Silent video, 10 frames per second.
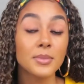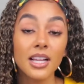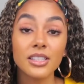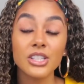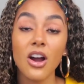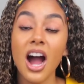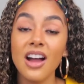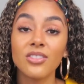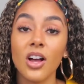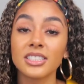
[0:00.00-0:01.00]
When I'm telling y'all
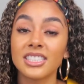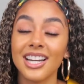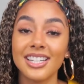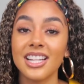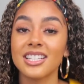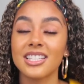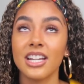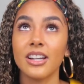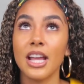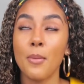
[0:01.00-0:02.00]
I've lost an
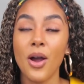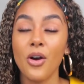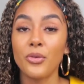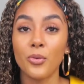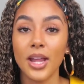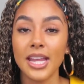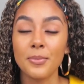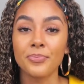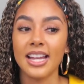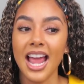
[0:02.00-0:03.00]
unnecessary amount of
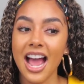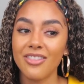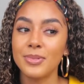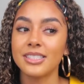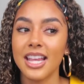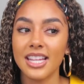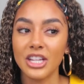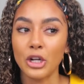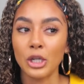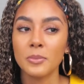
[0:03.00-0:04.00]
weight and I have been
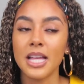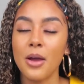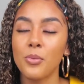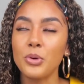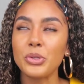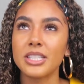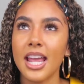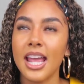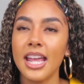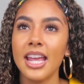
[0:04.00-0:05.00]
taking herbs, I will
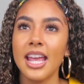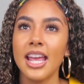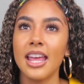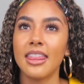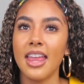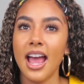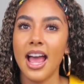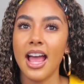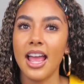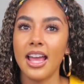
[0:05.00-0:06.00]
say
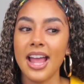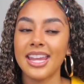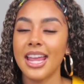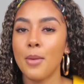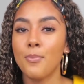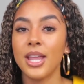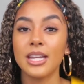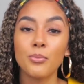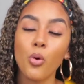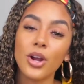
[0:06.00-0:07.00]
that I can't
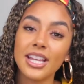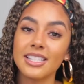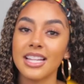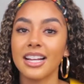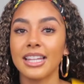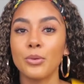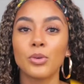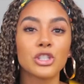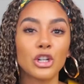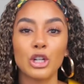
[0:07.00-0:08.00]
pinpoint exactly
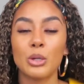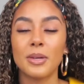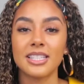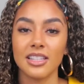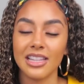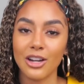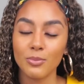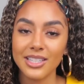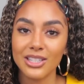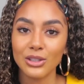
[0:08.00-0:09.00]
which herb has
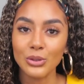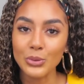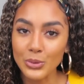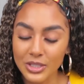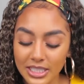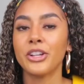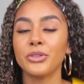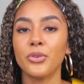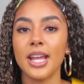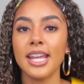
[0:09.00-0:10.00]
allowed me to lose amount
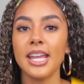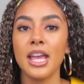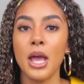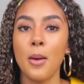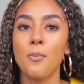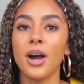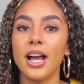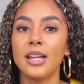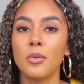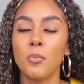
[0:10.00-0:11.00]
of weight,
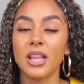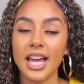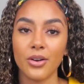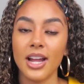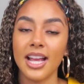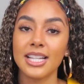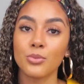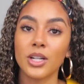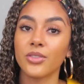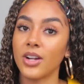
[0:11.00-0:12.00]
but Bladderwrack
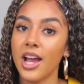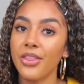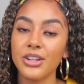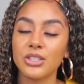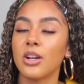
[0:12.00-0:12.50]
has worked for others.